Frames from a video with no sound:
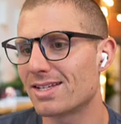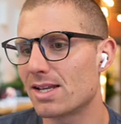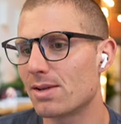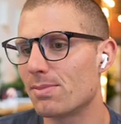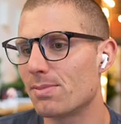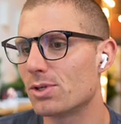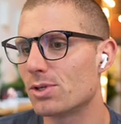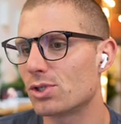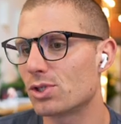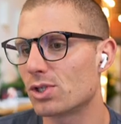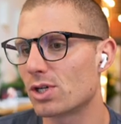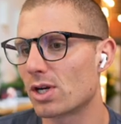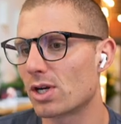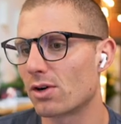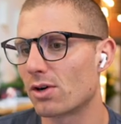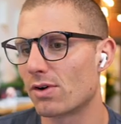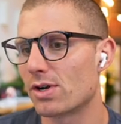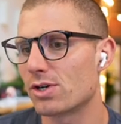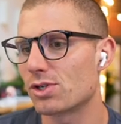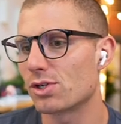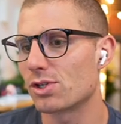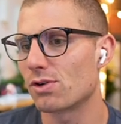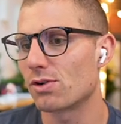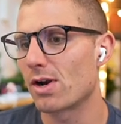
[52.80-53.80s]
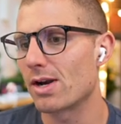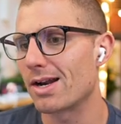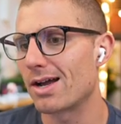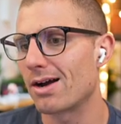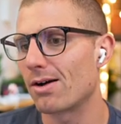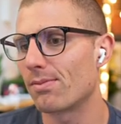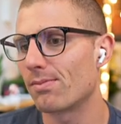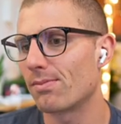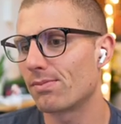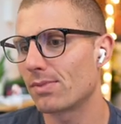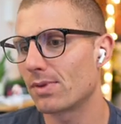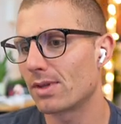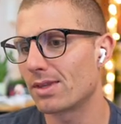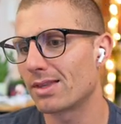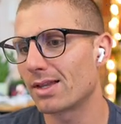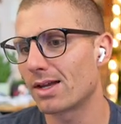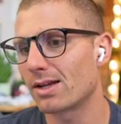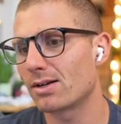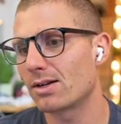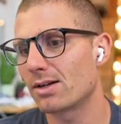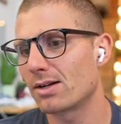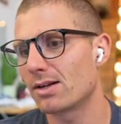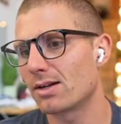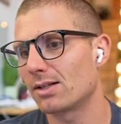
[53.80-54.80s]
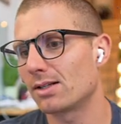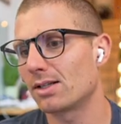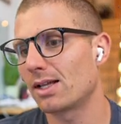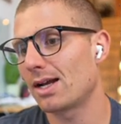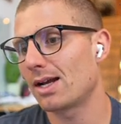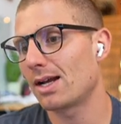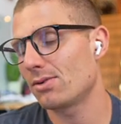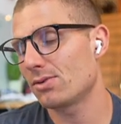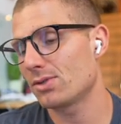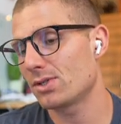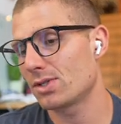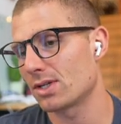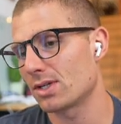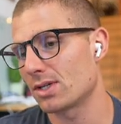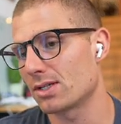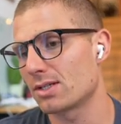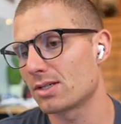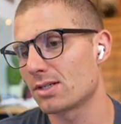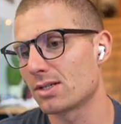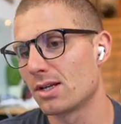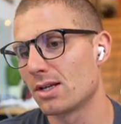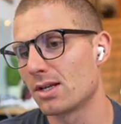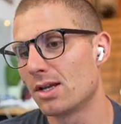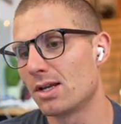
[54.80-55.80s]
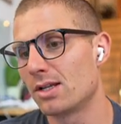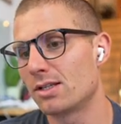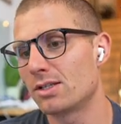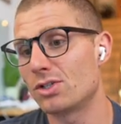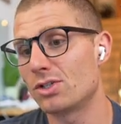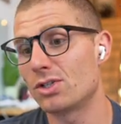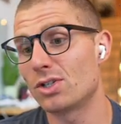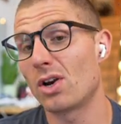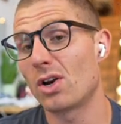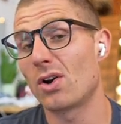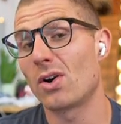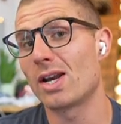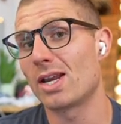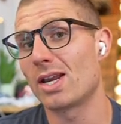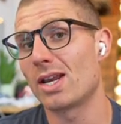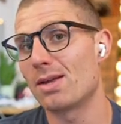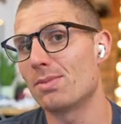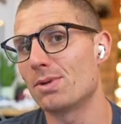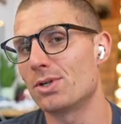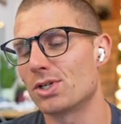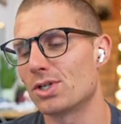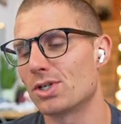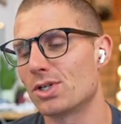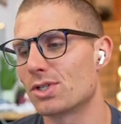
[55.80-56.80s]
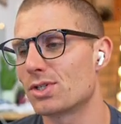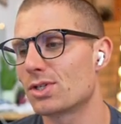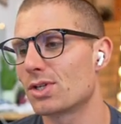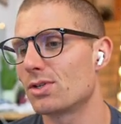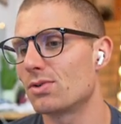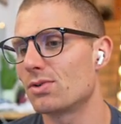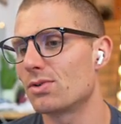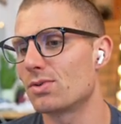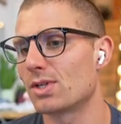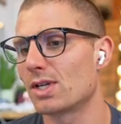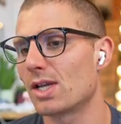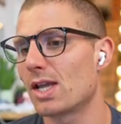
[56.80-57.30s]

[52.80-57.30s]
image generation right now. And that allows us to generate images using